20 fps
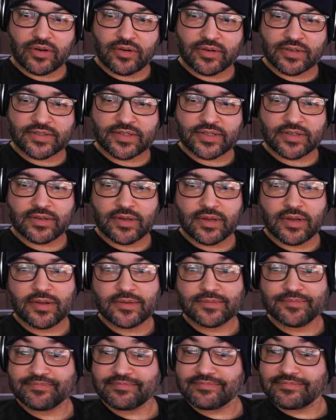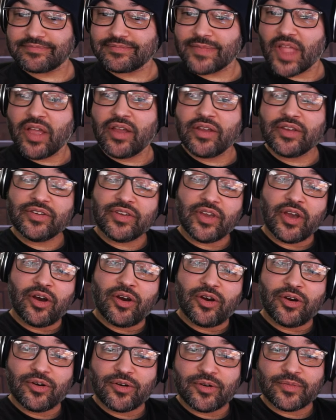I should get back to looking for the Nuform.
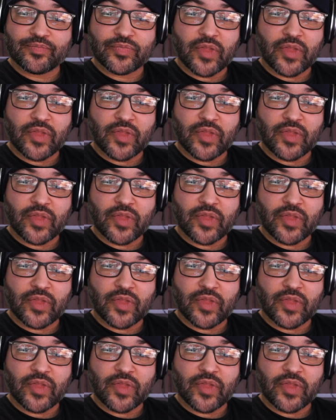Yo,